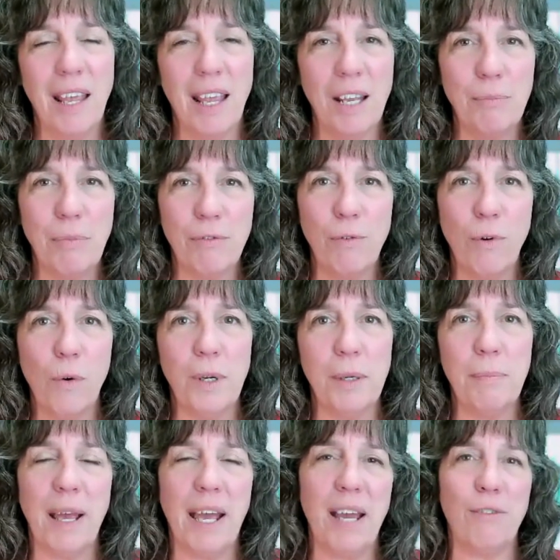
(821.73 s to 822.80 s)
And before we
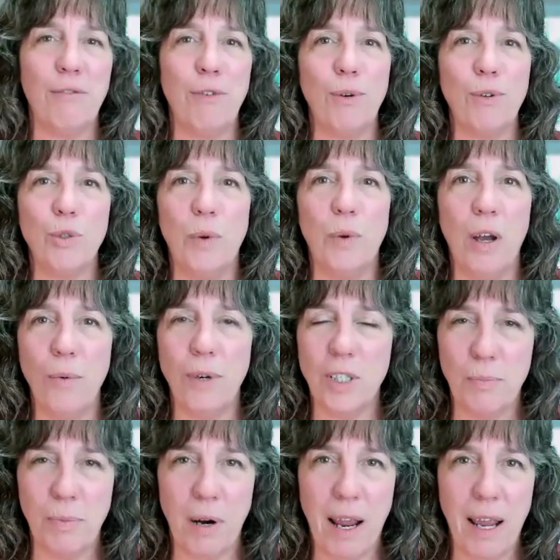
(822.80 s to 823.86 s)
pack, folks, we always
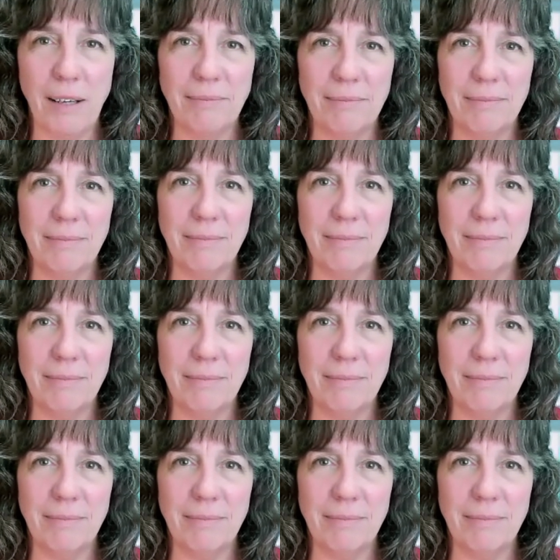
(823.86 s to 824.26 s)
pray.